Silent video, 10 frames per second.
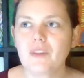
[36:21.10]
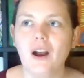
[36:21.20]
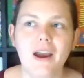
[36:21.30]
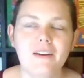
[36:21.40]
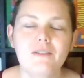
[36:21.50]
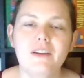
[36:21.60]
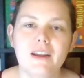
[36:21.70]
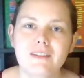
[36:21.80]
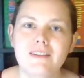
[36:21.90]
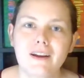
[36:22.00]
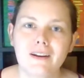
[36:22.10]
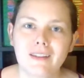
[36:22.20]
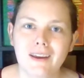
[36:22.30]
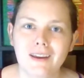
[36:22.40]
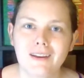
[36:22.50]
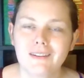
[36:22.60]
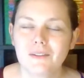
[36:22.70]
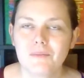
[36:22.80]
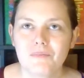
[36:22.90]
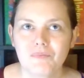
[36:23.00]
I don't necessarily
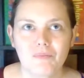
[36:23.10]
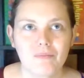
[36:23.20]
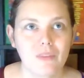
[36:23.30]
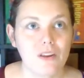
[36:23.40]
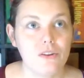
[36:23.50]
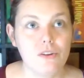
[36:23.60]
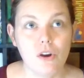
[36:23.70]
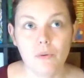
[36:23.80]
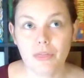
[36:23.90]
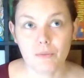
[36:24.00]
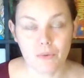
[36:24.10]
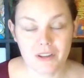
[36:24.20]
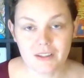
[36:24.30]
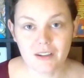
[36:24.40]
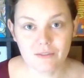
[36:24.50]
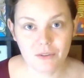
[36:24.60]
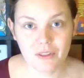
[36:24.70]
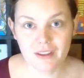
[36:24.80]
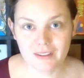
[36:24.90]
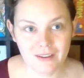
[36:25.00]
know what the reasoning for
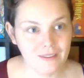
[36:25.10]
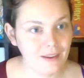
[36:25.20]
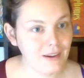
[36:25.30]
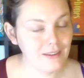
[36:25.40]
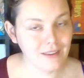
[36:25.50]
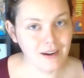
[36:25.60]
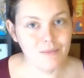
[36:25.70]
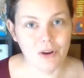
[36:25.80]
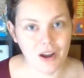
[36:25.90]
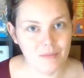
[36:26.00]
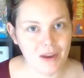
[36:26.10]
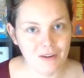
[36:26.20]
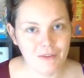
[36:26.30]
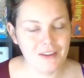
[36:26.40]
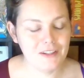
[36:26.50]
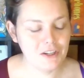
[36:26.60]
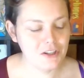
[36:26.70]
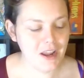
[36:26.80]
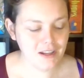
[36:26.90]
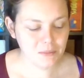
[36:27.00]
this is. Like I said, I'm not a
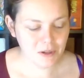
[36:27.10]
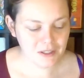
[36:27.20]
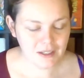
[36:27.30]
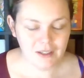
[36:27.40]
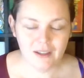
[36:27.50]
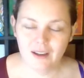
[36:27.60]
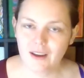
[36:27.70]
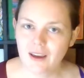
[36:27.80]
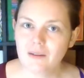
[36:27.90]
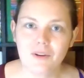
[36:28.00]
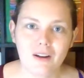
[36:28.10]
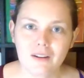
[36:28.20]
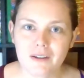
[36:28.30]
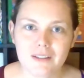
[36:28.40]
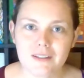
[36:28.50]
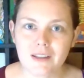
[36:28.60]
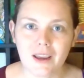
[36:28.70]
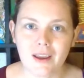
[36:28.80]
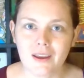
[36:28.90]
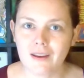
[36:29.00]
manifestation expert, and I'm not going to
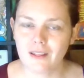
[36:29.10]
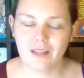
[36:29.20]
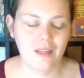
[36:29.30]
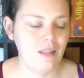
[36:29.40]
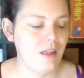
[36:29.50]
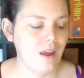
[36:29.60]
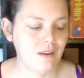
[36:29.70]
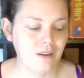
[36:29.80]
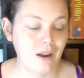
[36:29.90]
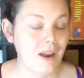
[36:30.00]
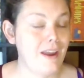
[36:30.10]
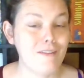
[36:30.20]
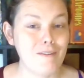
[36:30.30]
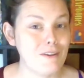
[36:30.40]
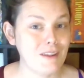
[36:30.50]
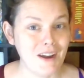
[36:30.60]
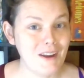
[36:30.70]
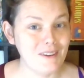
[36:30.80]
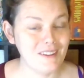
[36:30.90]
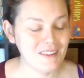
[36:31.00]
say that I have everything I
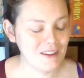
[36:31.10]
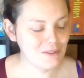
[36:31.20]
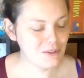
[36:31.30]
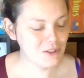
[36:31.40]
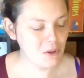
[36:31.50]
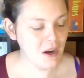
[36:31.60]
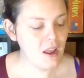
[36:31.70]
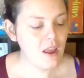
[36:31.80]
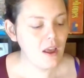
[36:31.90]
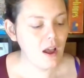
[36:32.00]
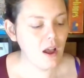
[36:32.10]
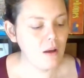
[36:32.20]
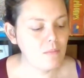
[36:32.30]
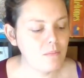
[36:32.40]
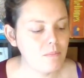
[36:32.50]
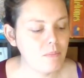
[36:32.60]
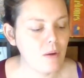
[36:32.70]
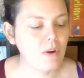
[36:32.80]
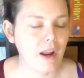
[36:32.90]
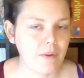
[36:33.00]
want, that's for sure.
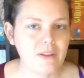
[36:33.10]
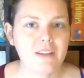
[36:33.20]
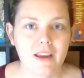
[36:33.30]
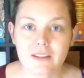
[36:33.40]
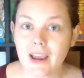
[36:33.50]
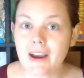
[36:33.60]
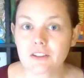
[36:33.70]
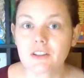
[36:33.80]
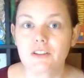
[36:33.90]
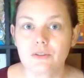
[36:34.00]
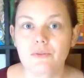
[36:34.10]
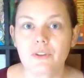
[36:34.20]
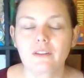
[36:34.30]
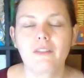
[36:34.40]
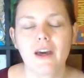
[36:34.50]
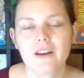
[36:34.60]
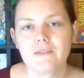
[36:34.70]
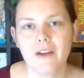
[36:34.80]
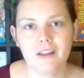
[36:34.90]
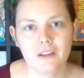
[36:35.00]
But what I will say is I actually do think that that is
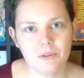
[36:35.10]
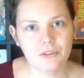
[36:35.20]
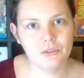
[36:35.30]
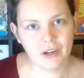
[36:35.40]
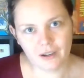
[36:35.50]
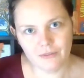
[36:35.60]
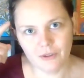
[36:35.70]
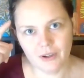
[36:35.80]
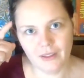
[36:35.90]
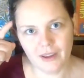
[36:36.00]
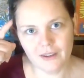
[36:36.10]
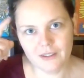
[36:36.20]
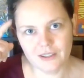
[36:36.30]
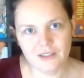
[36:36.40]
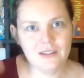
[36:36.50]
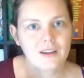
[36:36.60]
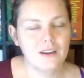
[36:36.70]
a valuable trick for like just